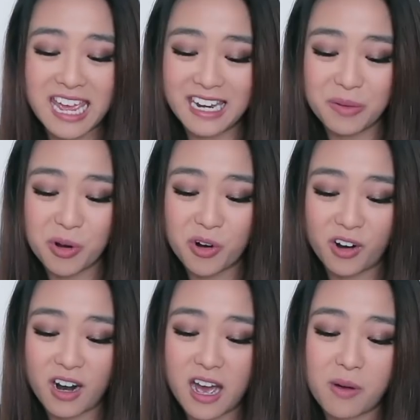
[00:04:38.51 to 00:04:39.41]

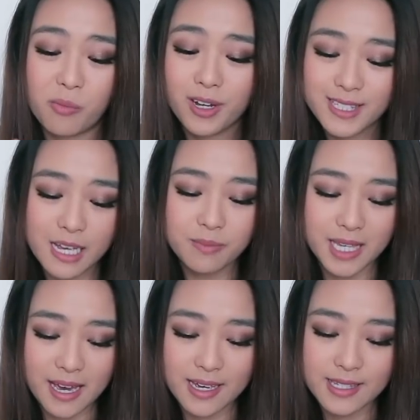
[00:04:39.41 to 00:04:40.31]
anymore. WhatsApp,
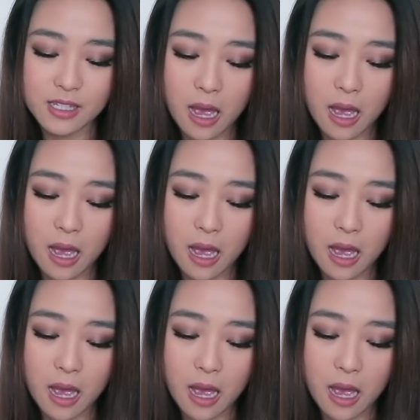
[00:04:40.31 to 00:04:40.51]
yes.